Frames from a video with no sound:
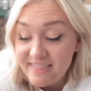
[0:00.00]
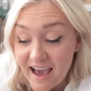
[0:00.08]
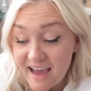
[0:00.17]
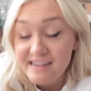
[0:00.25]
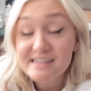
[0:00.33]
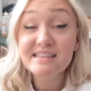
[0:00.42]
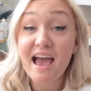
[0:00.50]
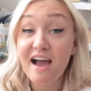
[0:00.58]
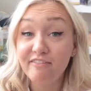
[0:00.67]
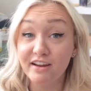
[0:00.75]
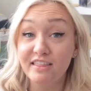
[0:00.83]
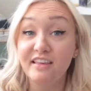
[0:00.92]
that is
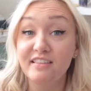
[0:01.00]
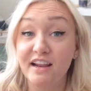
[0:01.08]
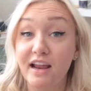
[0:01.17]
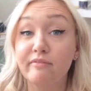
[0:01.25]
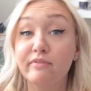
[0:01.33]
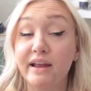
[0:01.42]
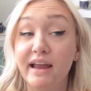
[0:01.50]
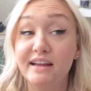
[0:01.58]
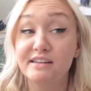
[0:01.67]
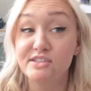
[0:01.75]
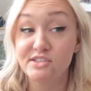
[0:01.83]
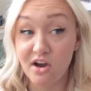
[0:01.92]
everything that I'm
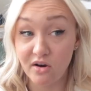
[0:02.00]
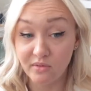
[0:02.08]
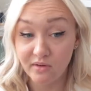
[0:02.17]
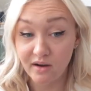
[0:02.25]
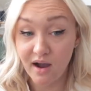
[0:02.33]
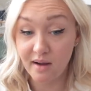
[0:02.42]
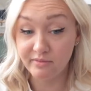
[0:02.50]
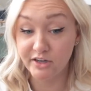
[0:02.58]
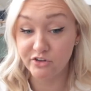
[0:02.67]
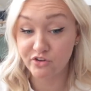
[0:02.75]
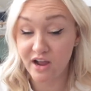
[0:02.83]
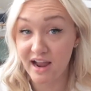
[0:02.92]
bringing. So I'm
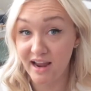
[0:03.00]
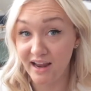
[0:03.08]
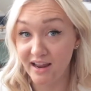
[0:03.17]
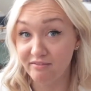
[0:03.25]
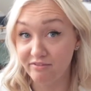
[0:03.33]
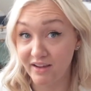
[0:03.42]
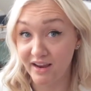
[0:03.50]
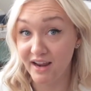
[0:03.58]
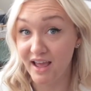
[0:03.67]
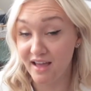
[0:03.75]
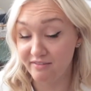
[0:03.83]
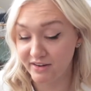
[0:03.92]
gonna try and fit
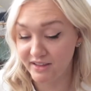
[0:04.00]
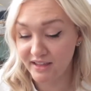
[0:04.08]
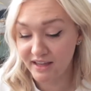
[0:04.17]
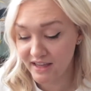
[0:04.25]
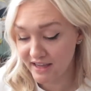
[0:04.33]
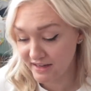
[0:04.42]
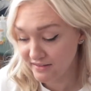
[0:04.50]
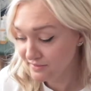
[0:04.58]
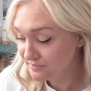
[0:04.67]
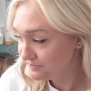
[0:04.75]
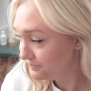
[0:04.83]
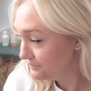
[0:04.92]
everything in,